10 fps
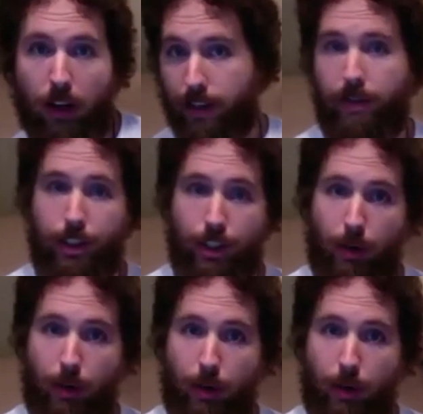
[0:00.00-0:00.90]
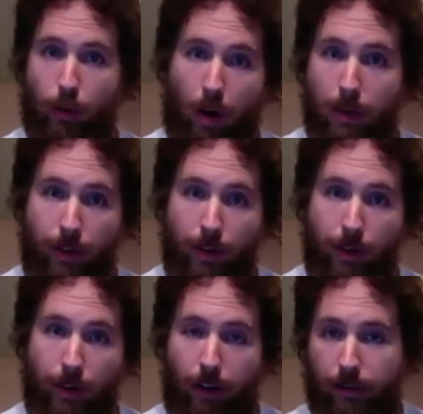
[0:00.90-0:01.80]
That's kind of a general
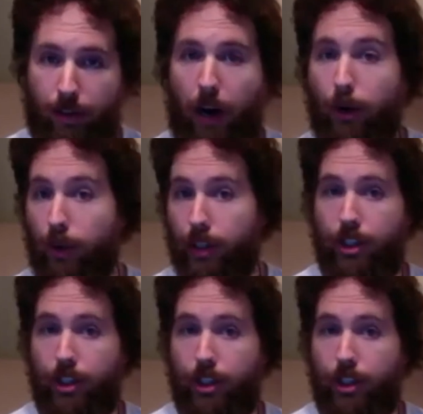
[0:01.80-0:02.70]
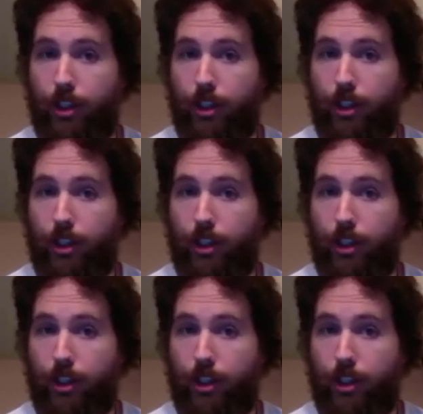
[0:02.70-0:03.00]
barometer there of how to ingest